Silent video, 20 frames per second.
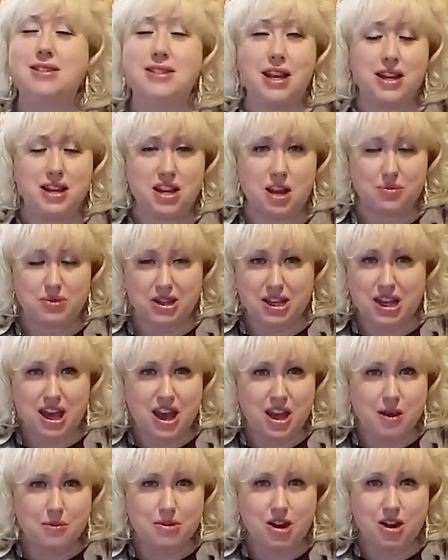setting up the
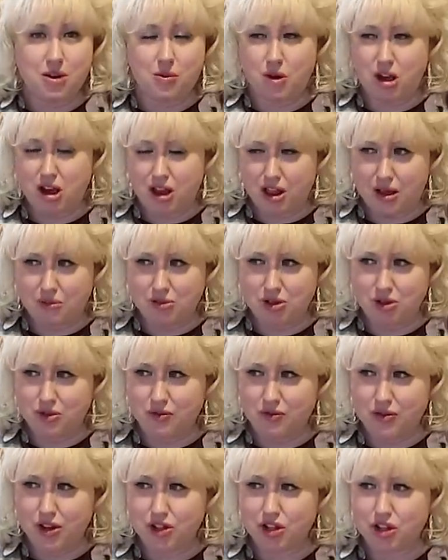camera while I'm
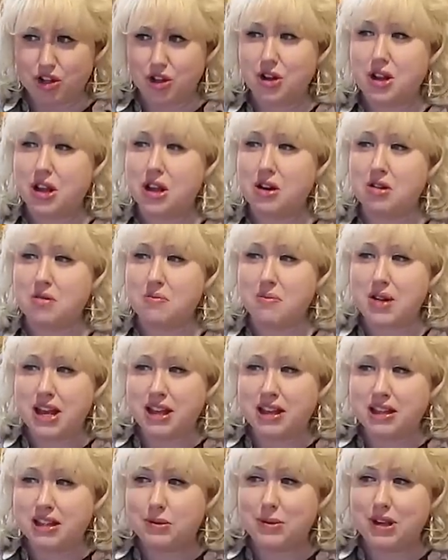doing freezer cooking or
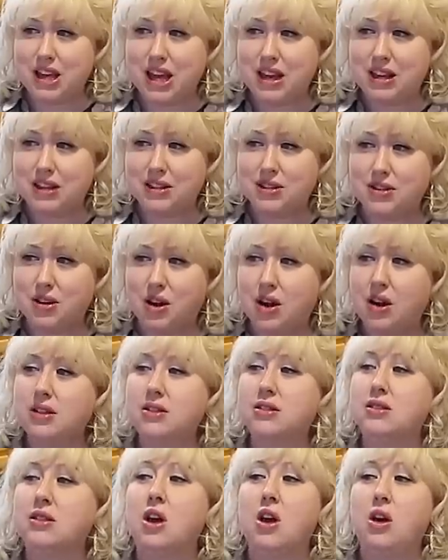making spaghetti
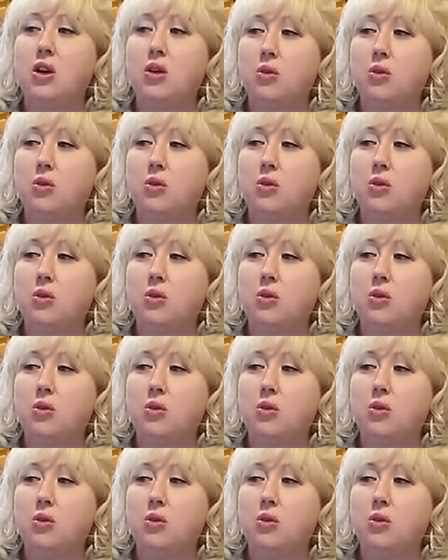sauce